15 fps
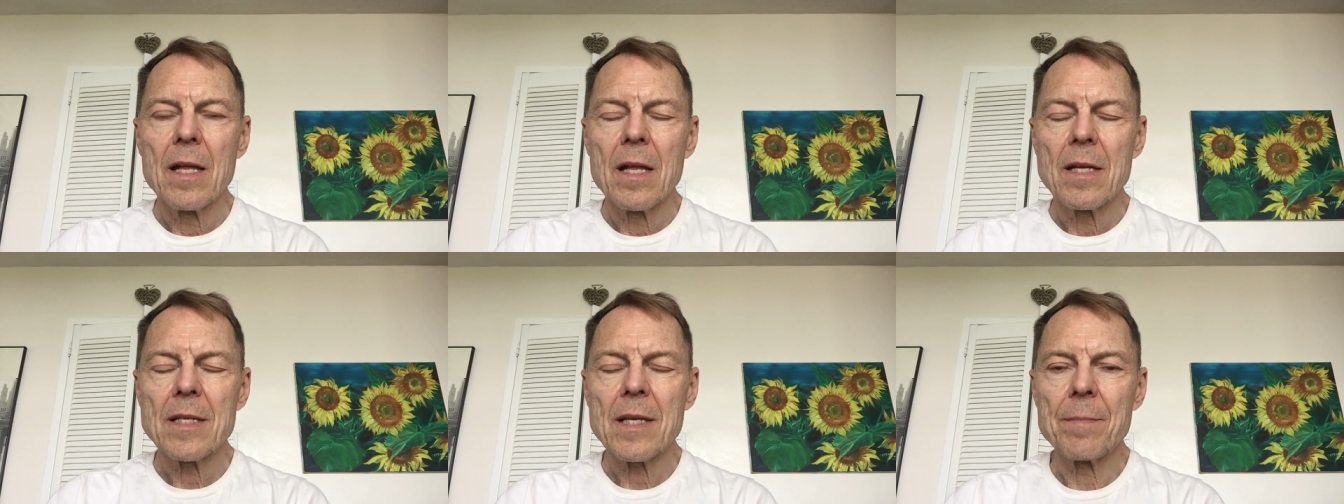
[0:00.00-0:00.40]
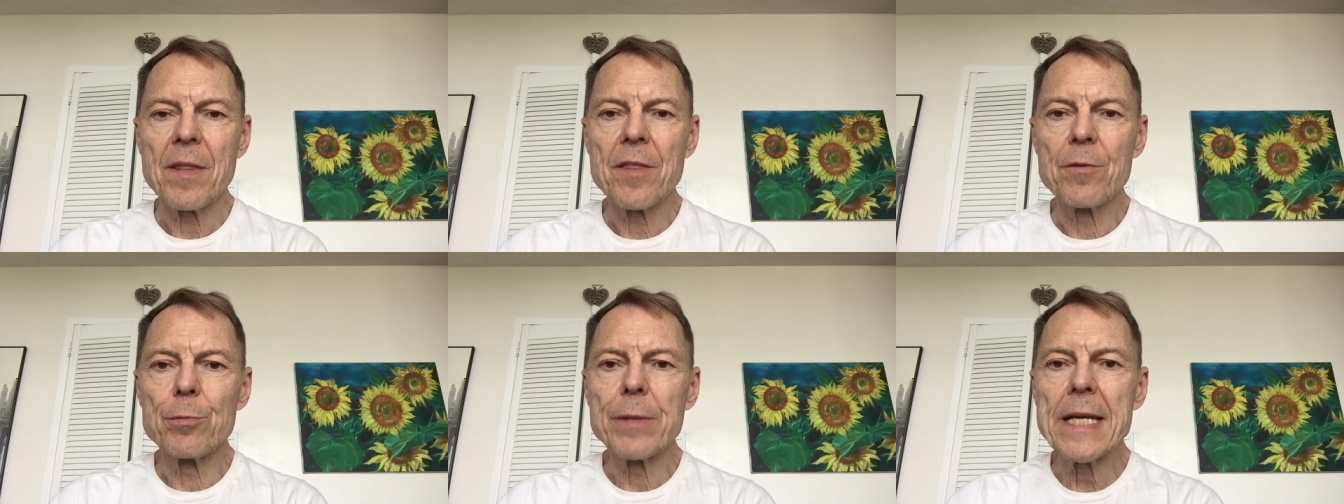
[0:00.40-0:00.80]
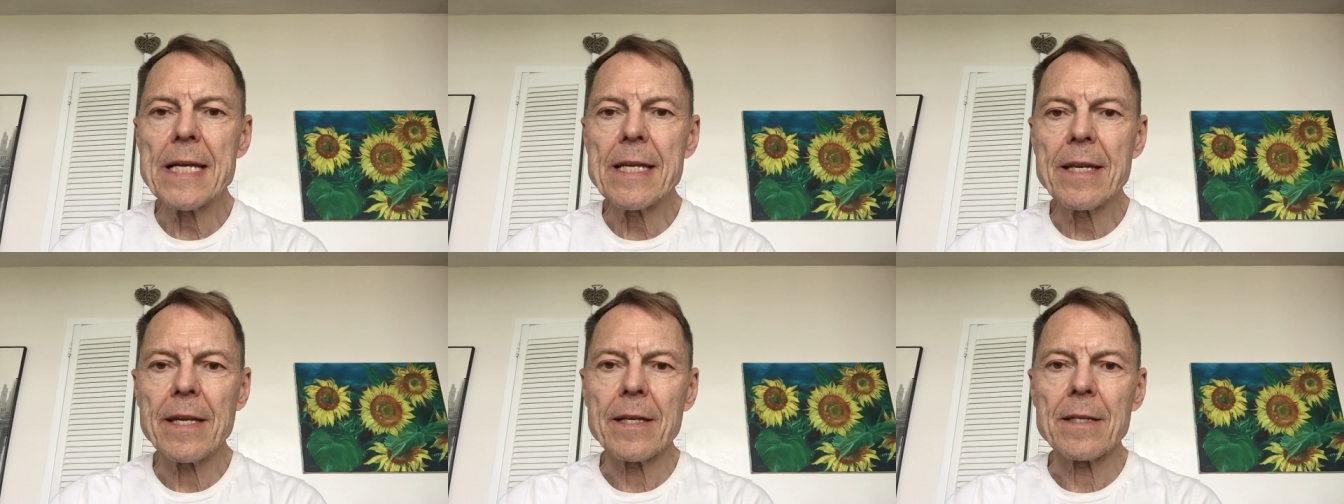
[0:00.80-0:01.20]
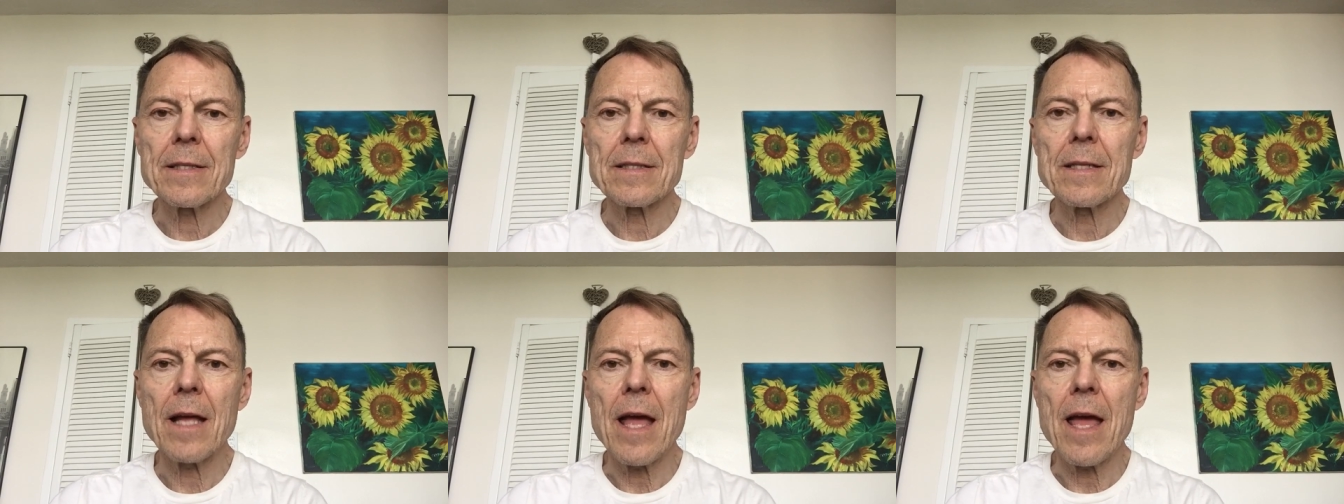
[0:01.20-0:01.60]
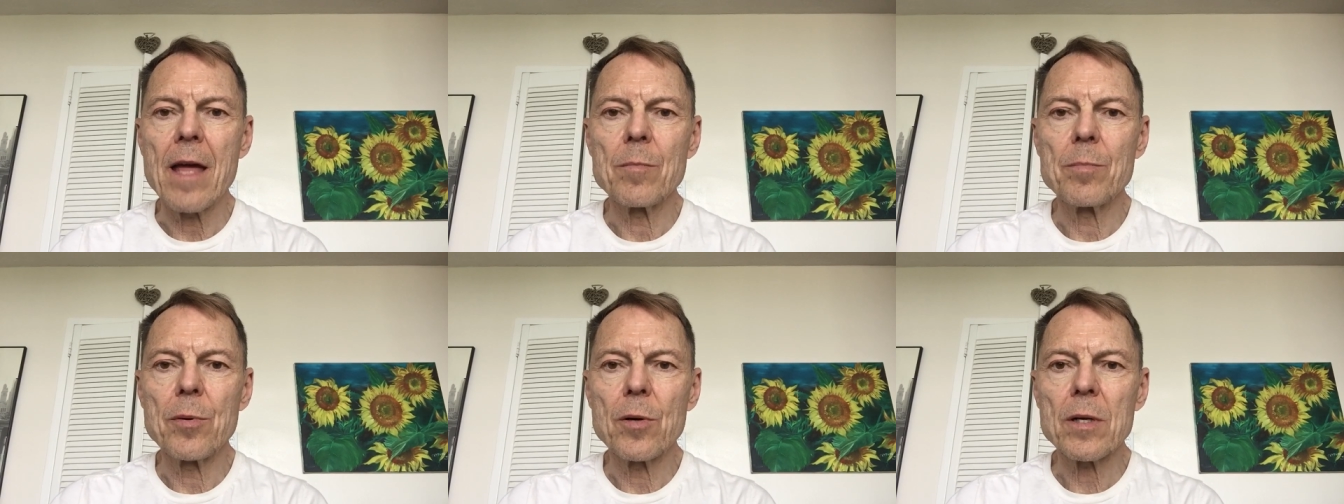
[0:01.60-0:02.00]
some of the readings
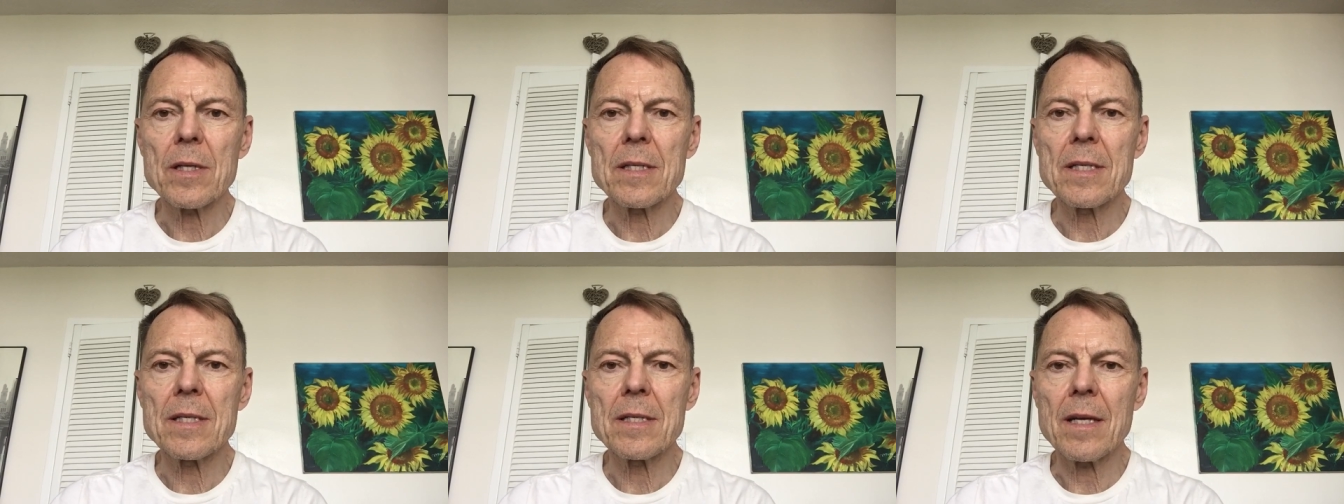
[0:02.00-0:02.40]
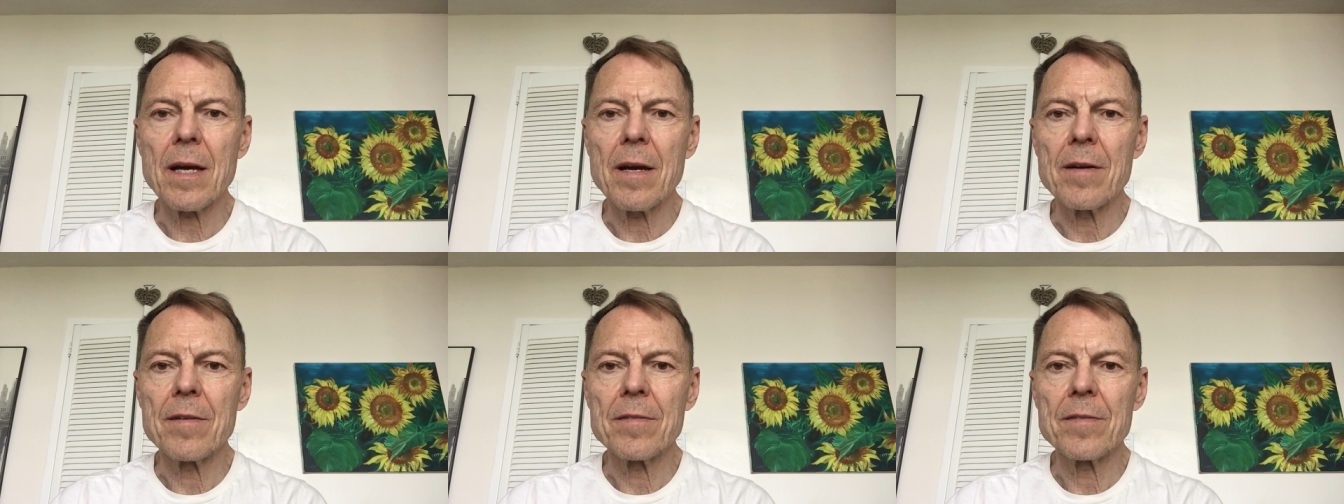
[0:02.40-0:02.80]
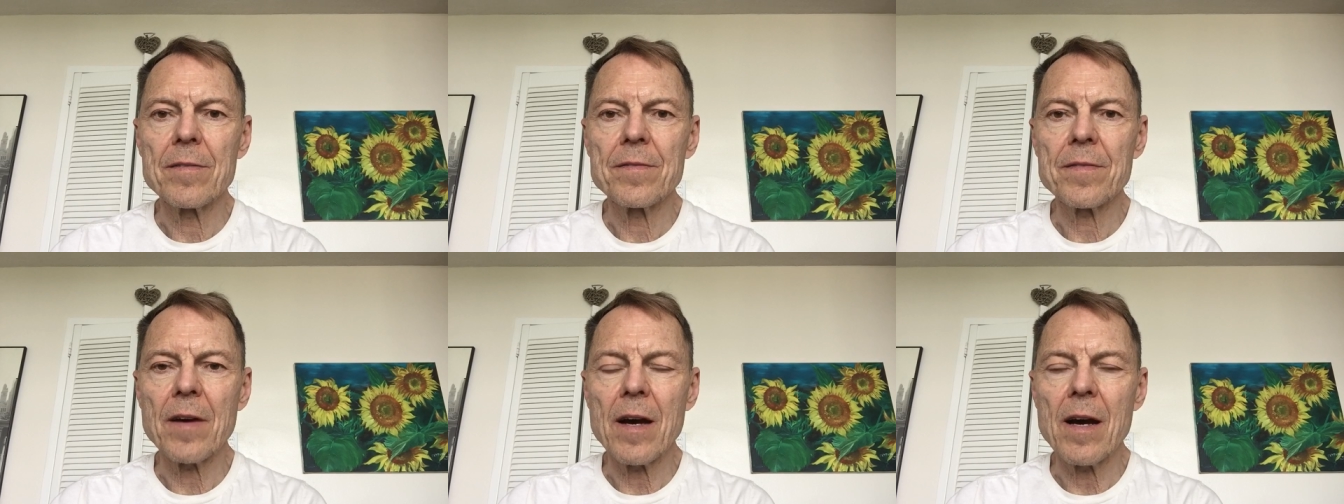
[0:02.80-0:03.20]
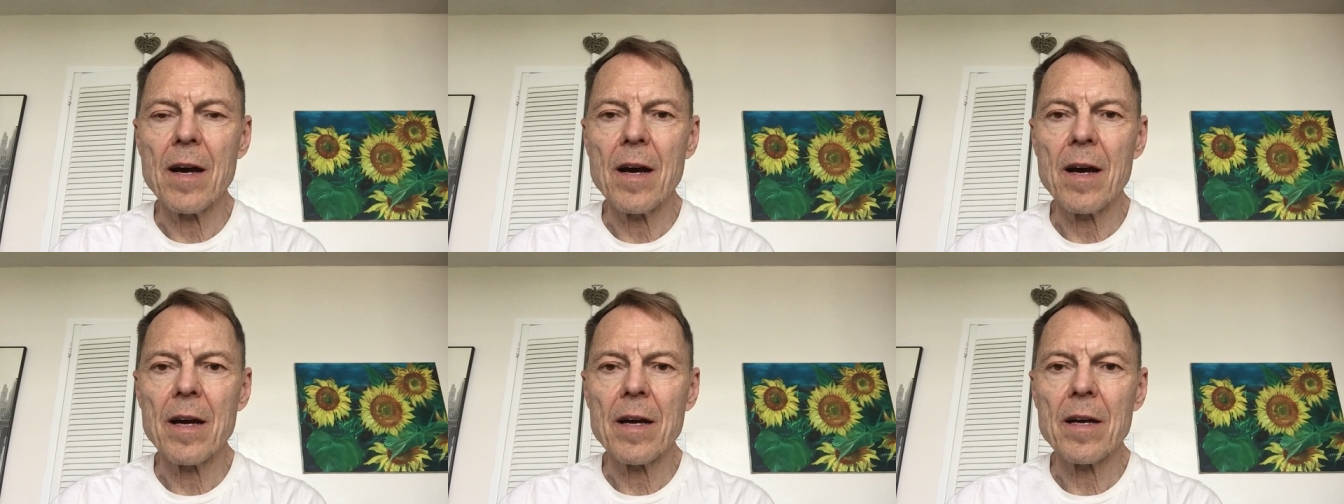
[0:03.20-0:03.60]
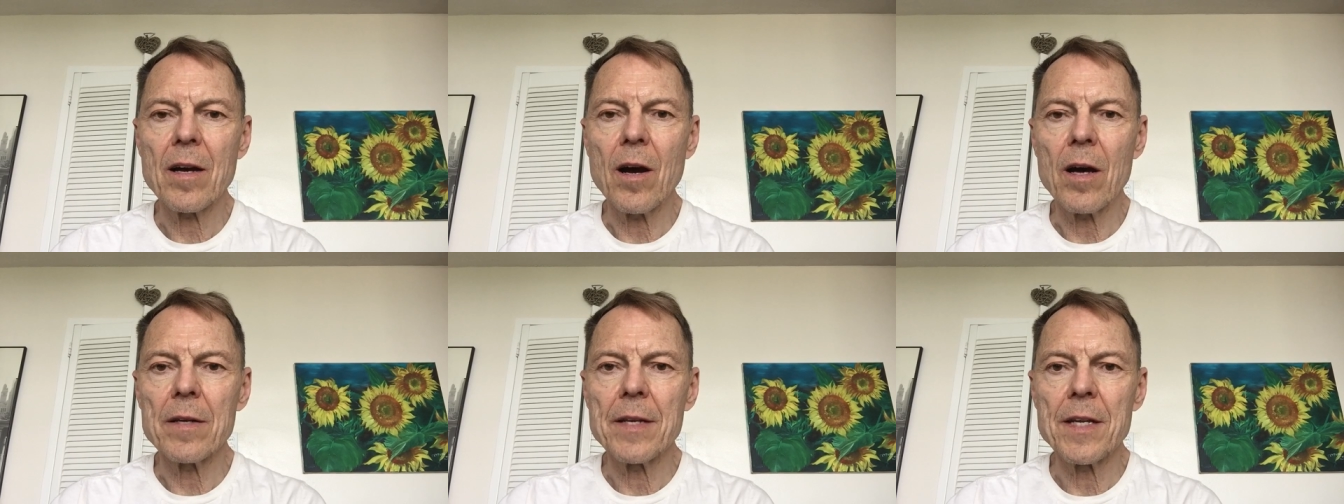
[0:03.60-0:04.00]
and books I've
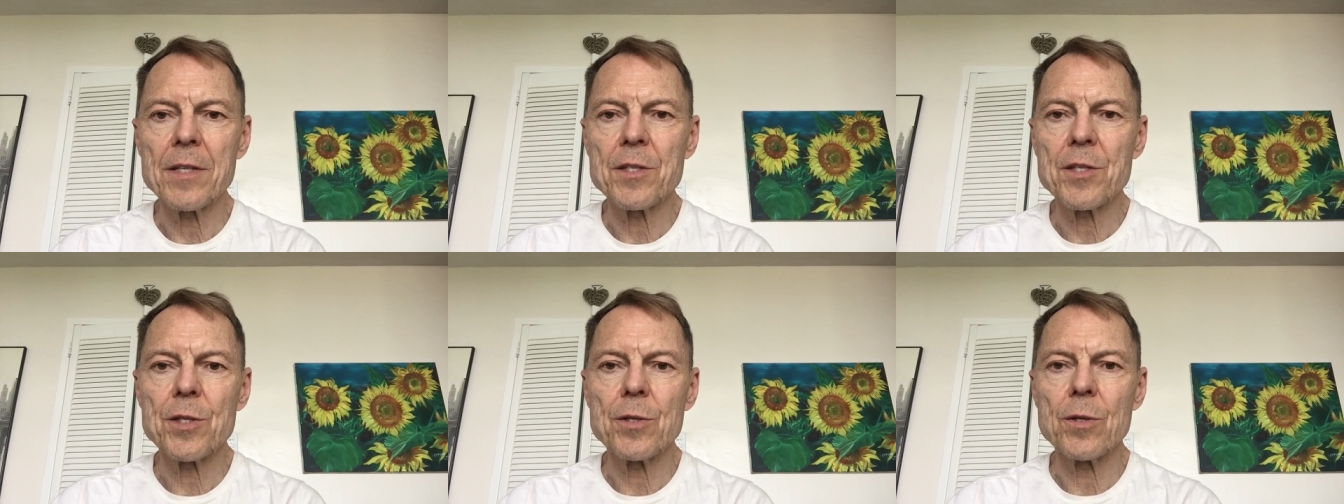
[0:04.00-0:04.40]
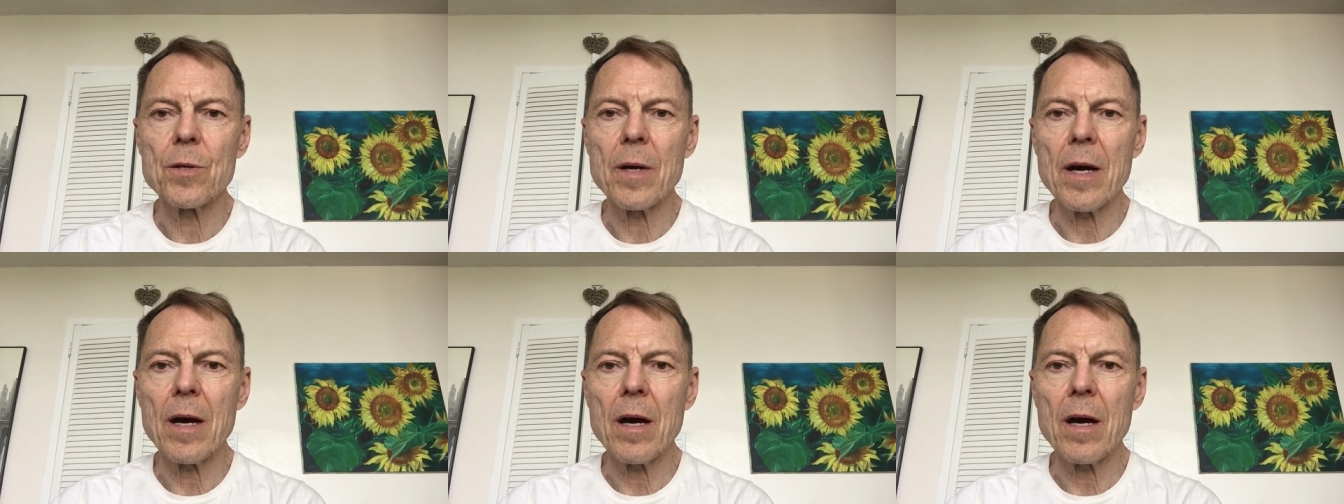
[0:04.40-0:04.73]
gotten into